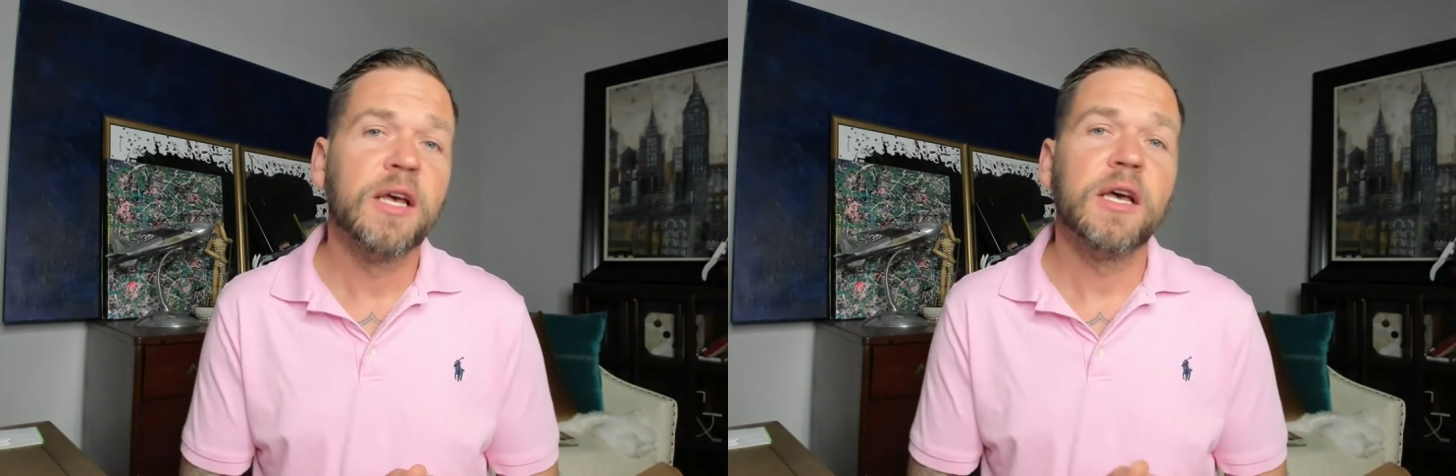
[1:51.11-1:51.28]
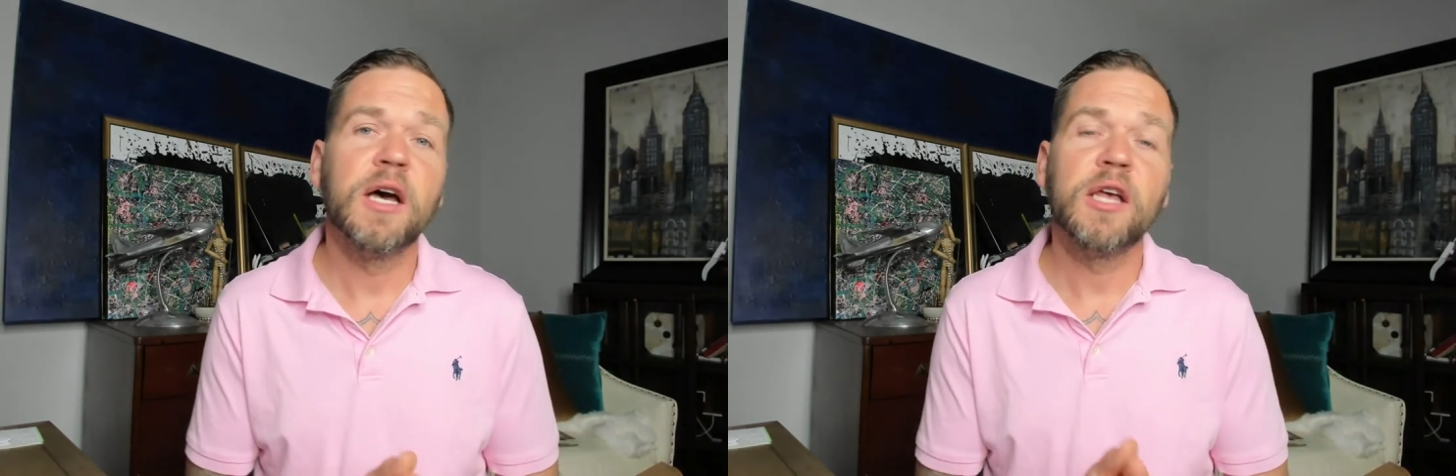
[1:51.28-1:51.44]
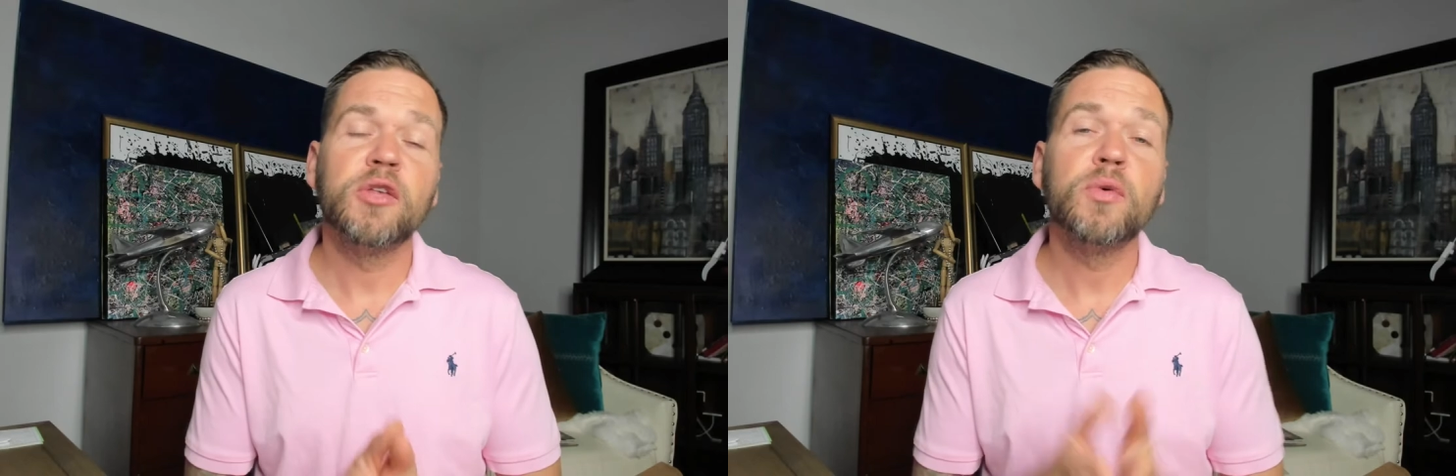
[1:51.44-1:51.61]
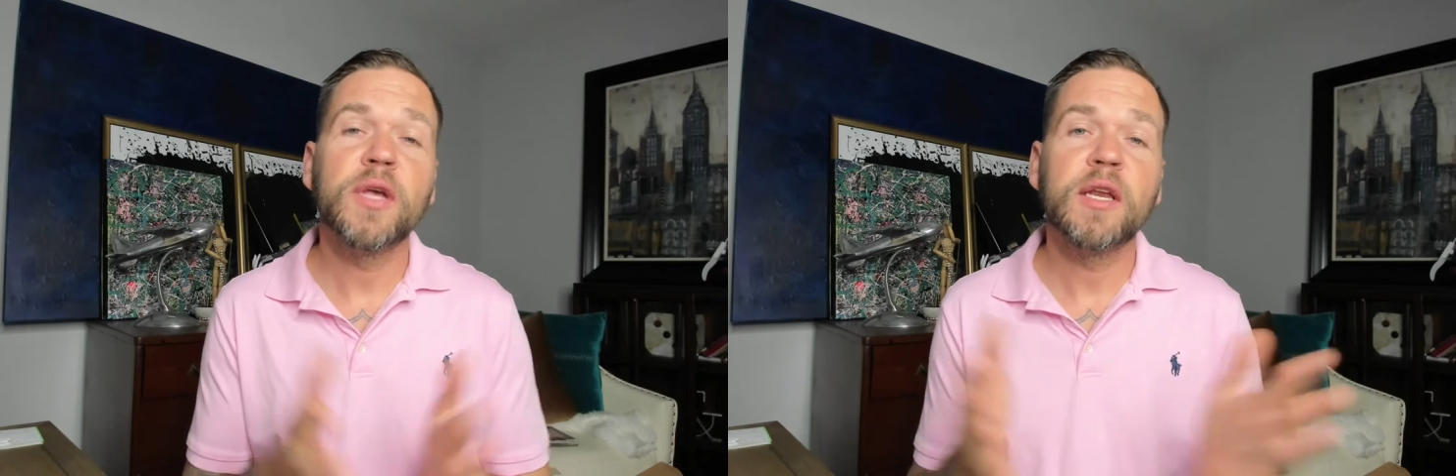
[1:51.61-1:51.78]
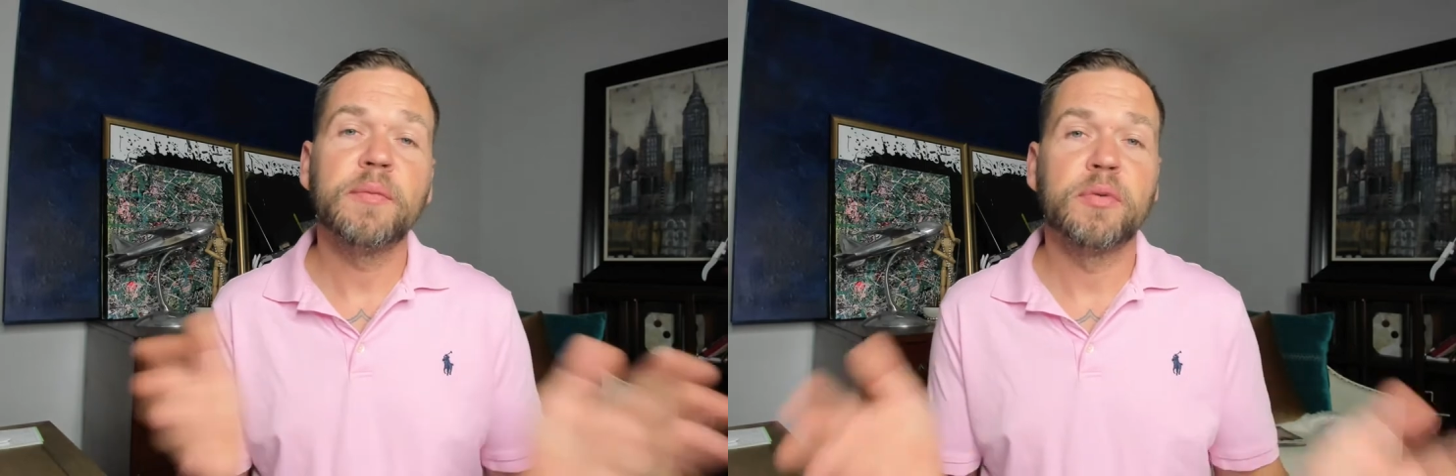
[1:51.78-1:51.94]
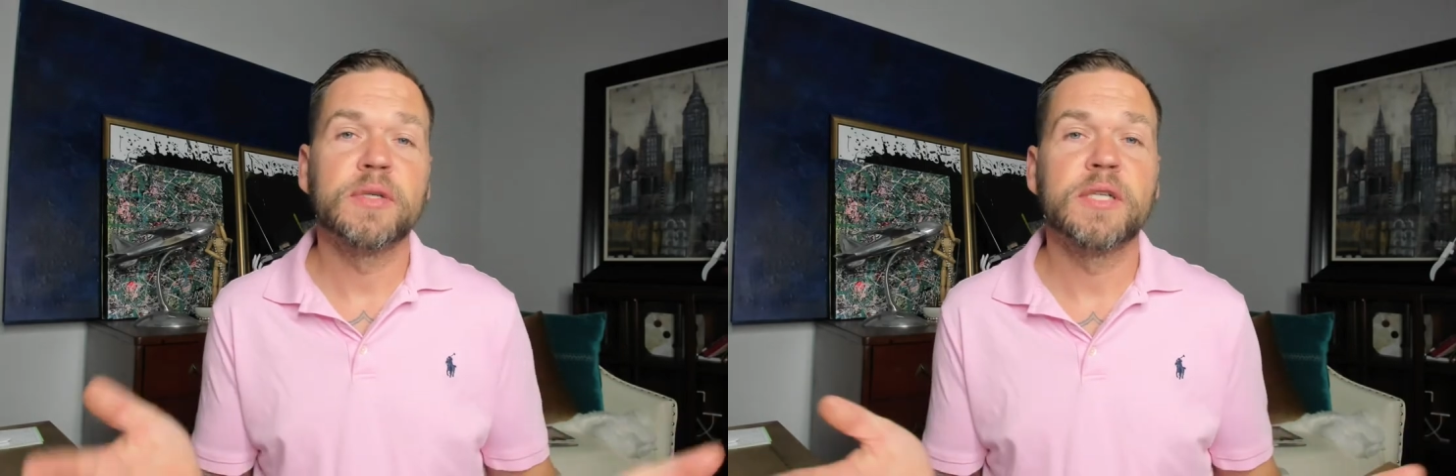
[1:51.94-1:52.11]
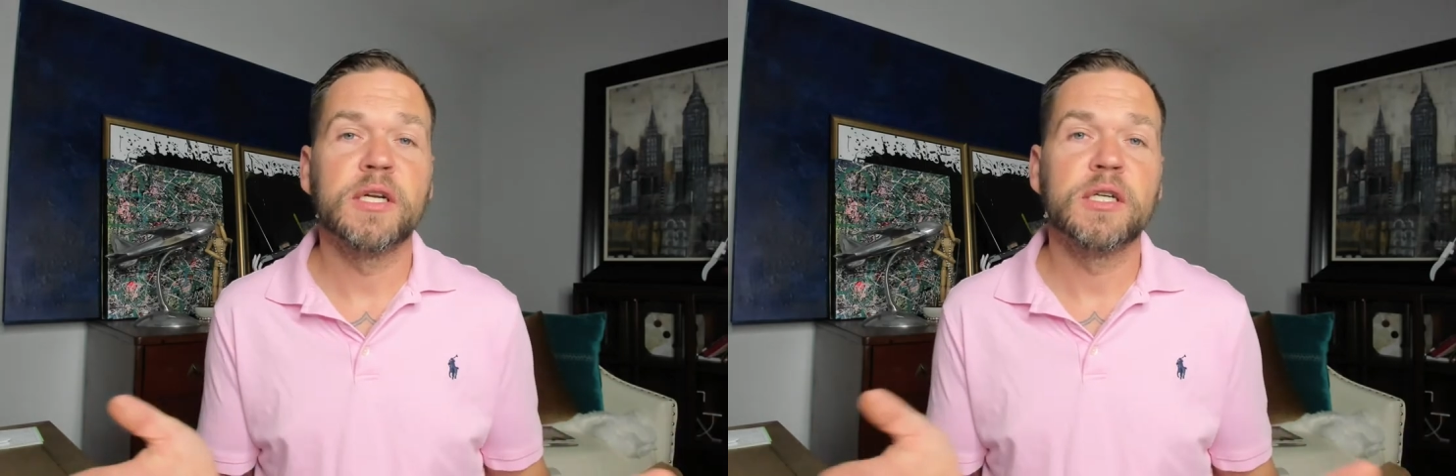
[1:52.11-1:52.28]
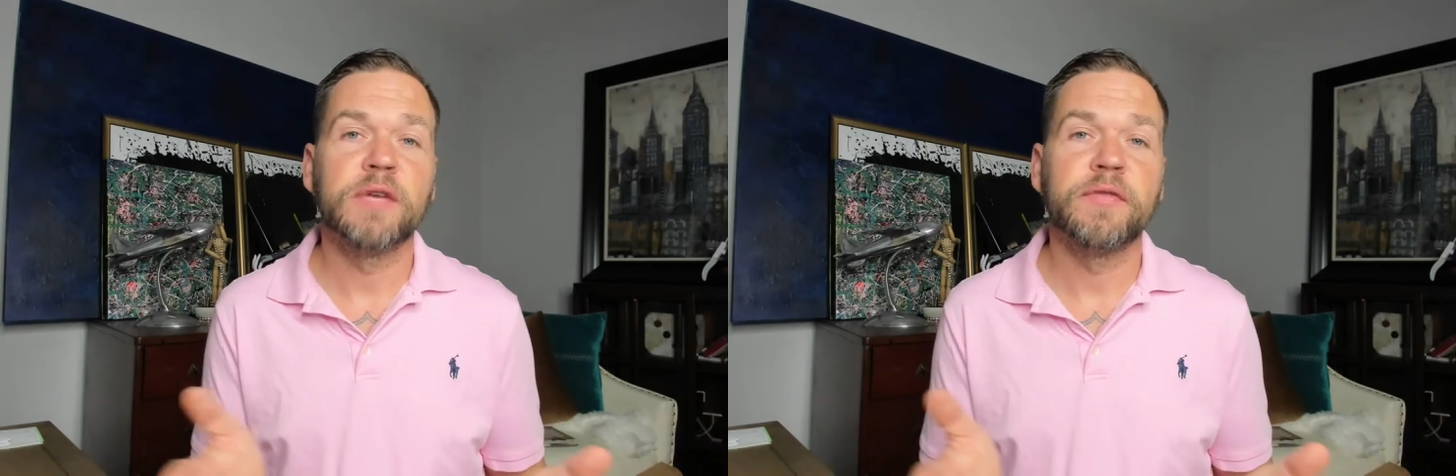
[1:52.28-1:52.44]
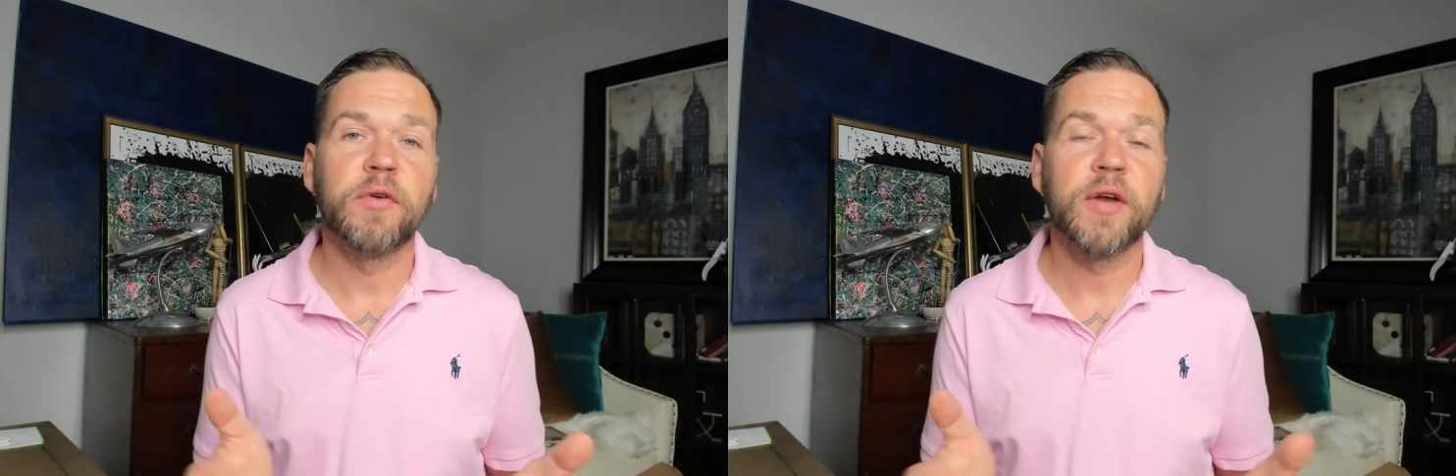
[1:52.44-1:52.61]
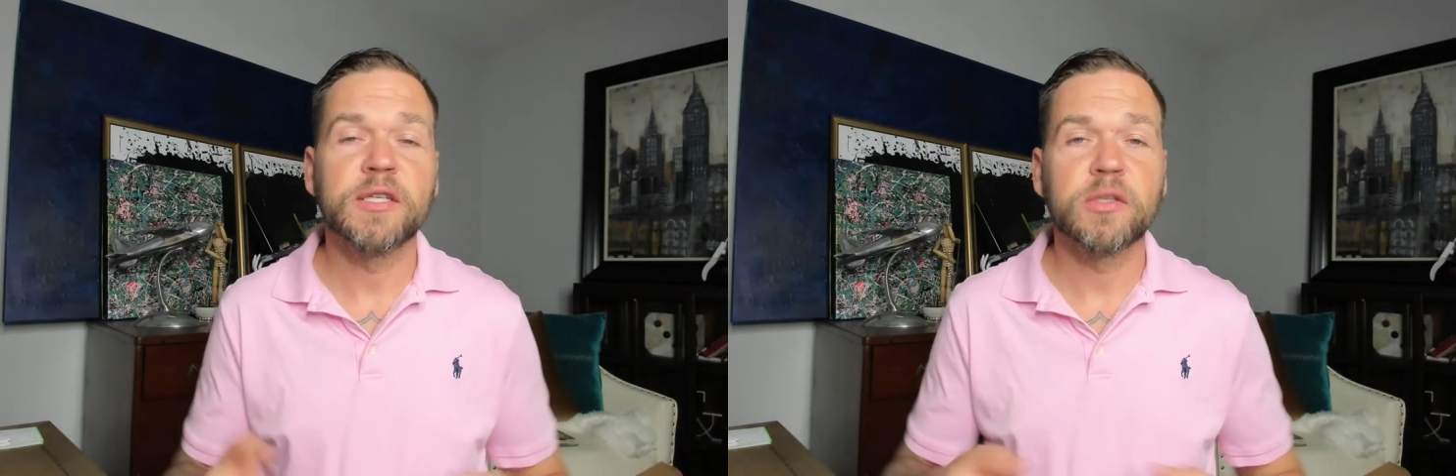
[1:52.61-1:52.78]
you get a percentage of it, right?